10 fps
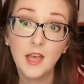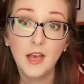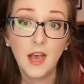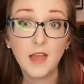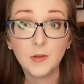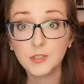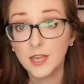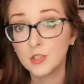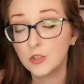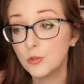I've also
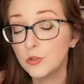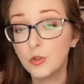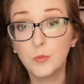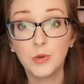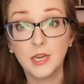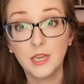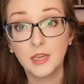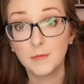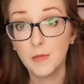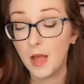had students who bring
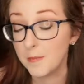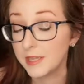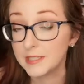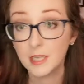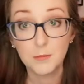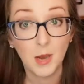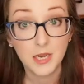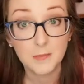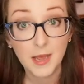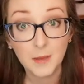in things like
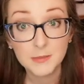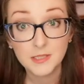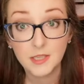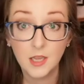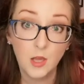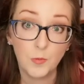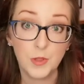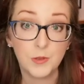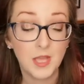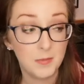mind maps,
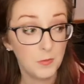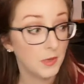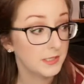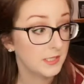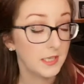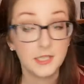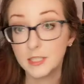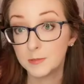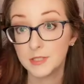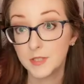whether they be ones that they did
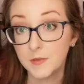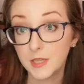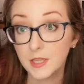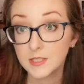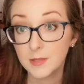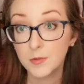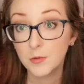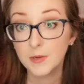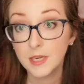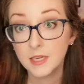specifically on some of the
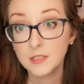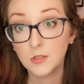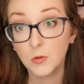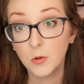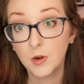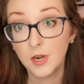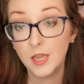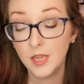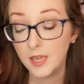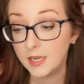readings, or
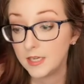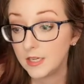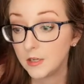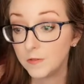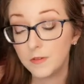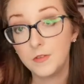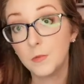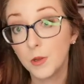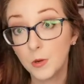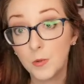in EDU
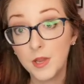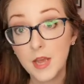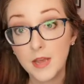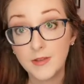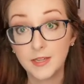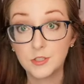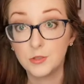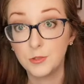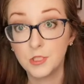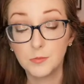5101, I've had
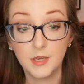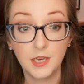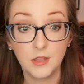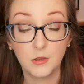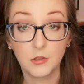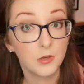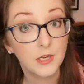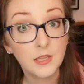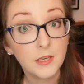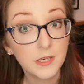students bring in their
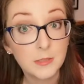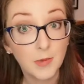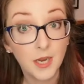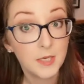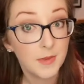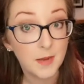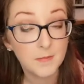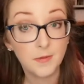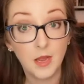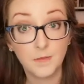learning theories mind map
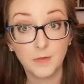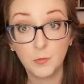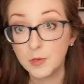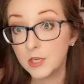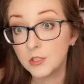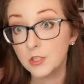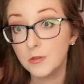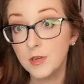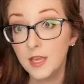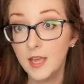from week
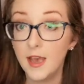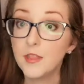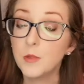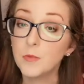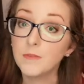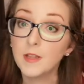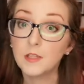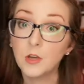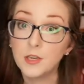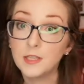2 and then reflect
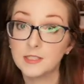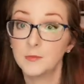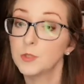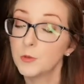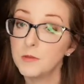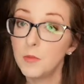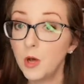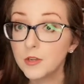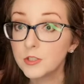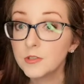on it in subsequent
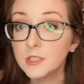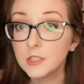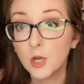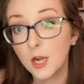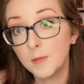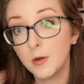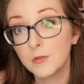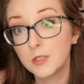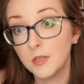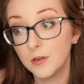modules and talk about,